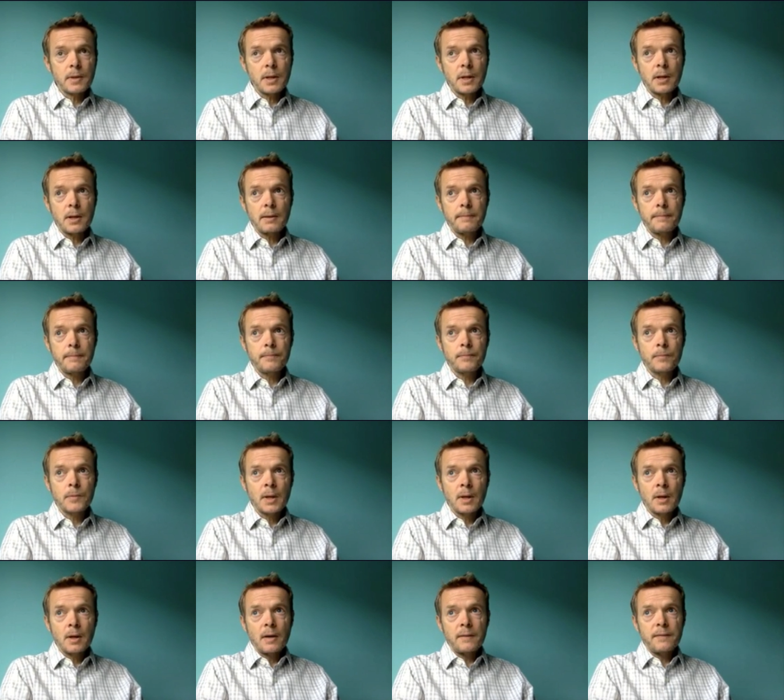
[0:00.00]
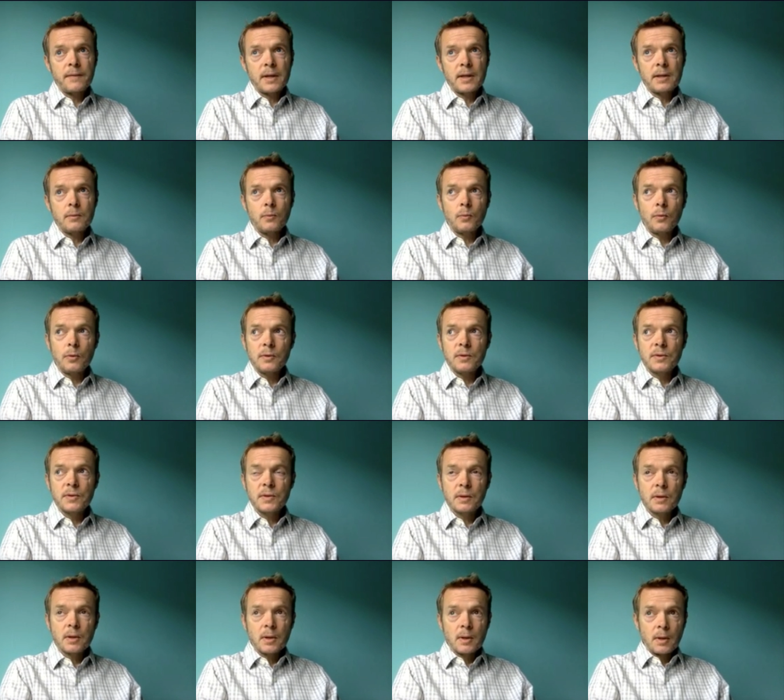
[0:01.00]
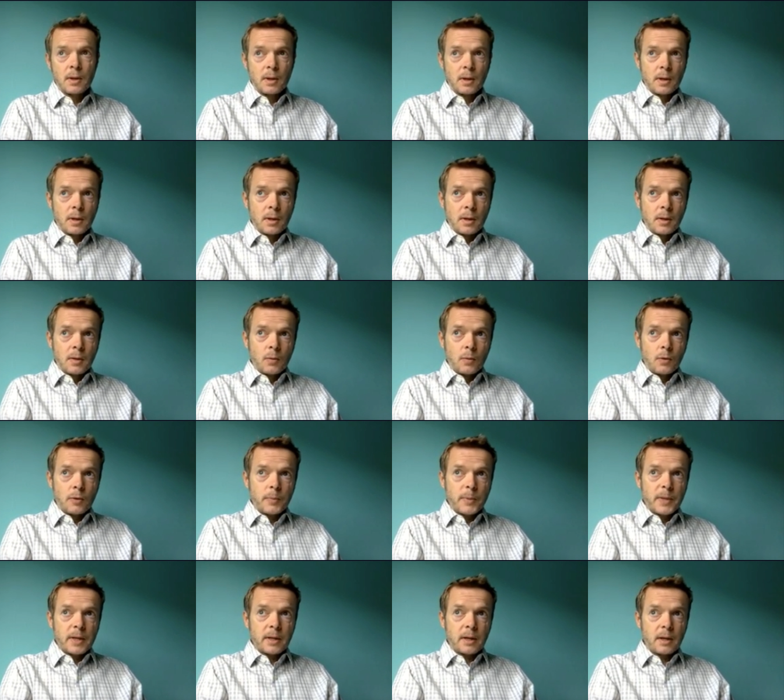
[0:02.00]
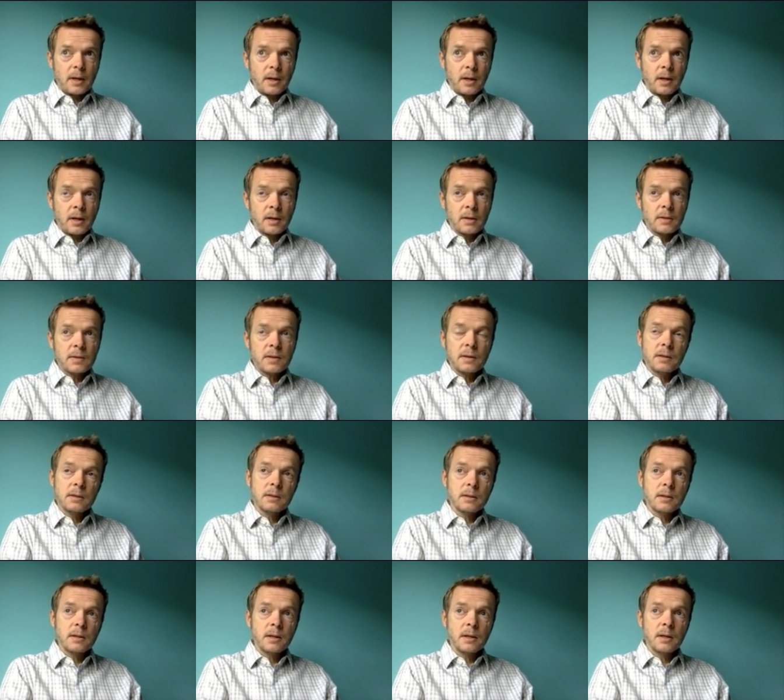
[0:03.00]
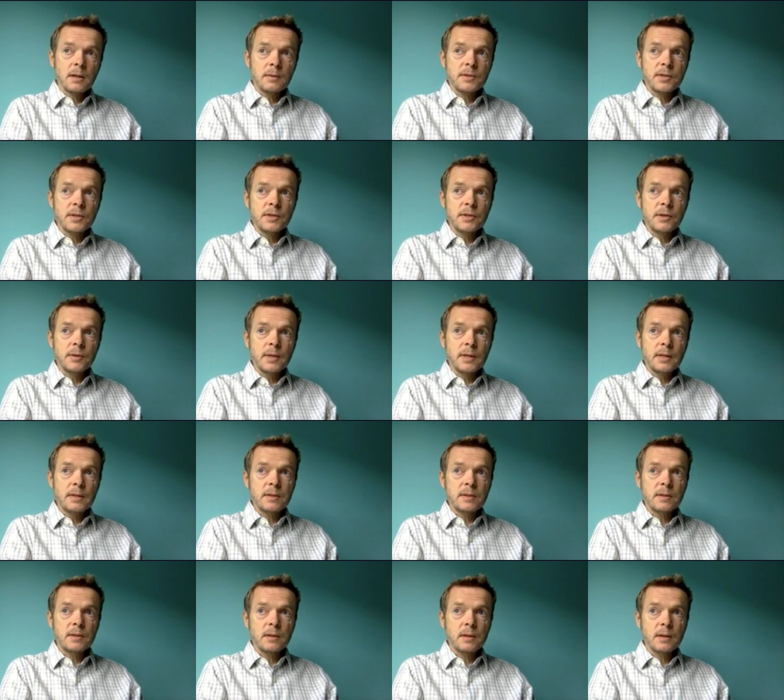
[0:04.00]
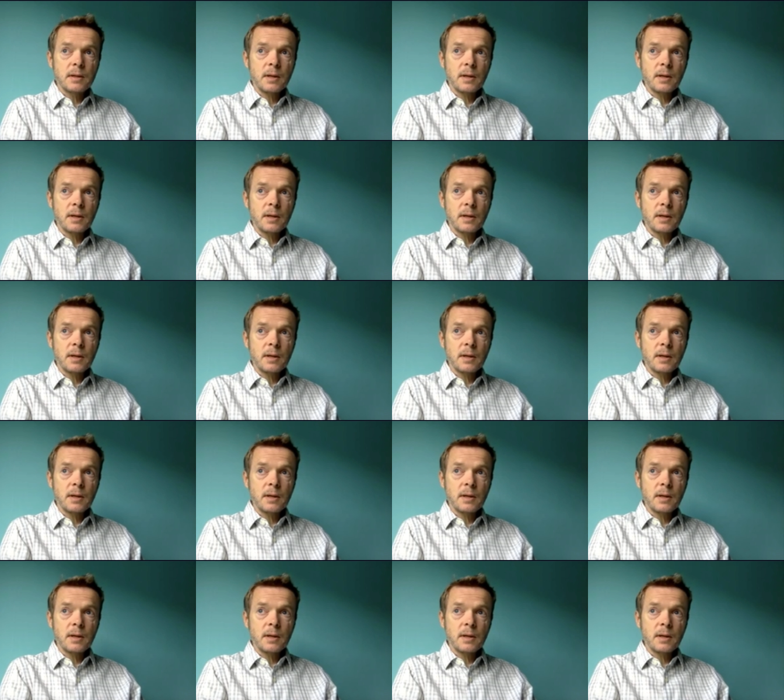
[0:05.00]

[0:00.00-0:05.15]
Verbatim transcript: Um, I think it would would have been hard uh, to do it.